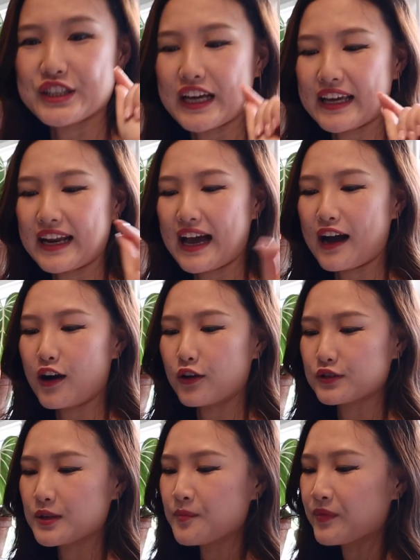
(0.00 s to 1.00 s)
check it
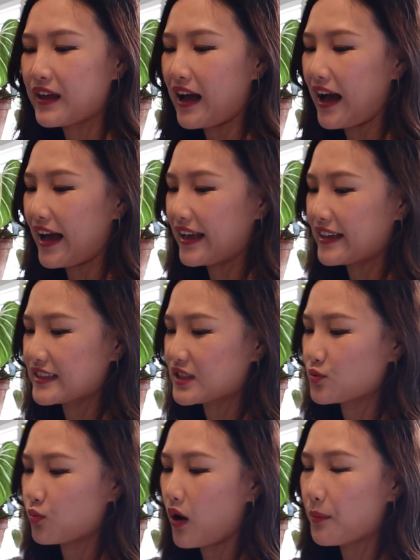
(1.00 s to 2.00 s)
out. I
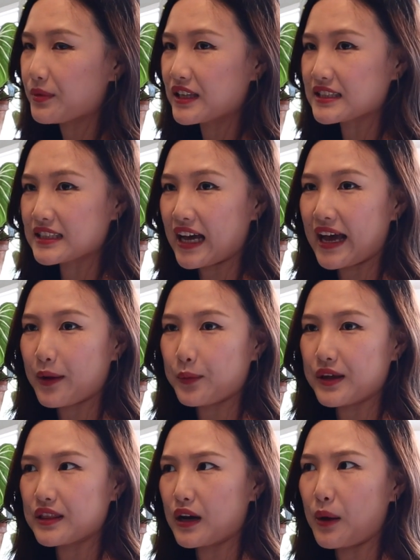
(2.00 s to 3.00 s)
swapped this guy
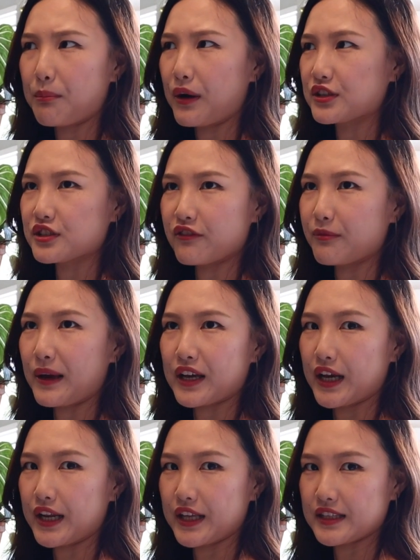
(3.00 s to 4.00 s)
with a bunch of my
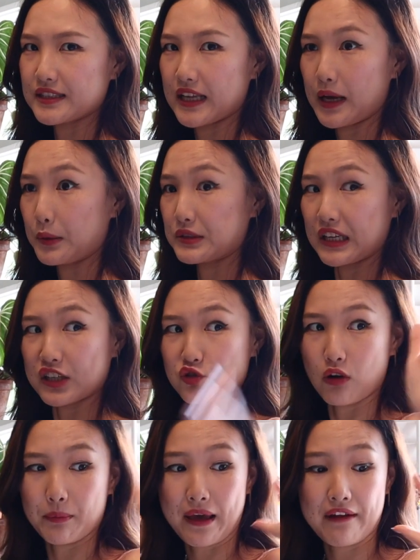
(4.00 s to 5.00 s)
cuttings. I was like,
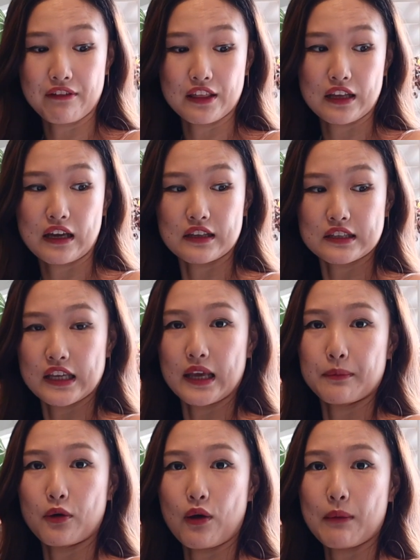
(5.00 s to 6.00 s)
drop everything on the
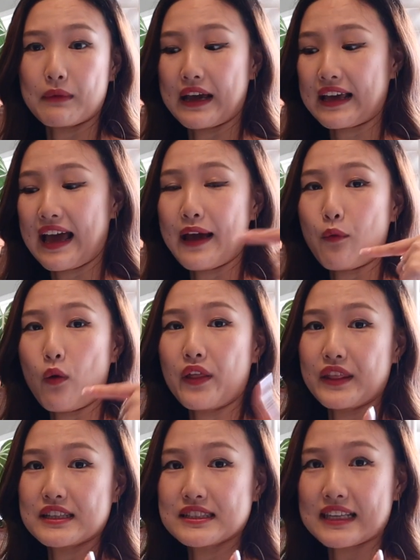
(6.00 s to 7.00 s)
table. I'm like, I
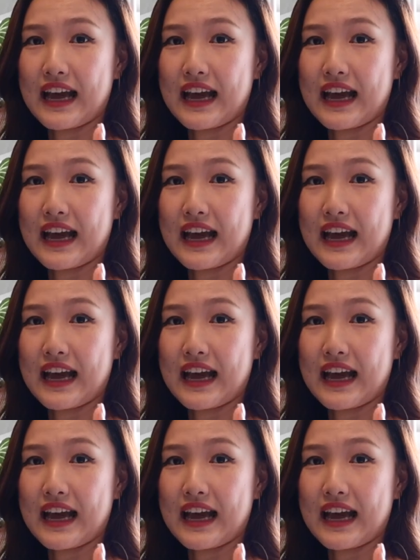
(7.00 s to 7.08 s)
want this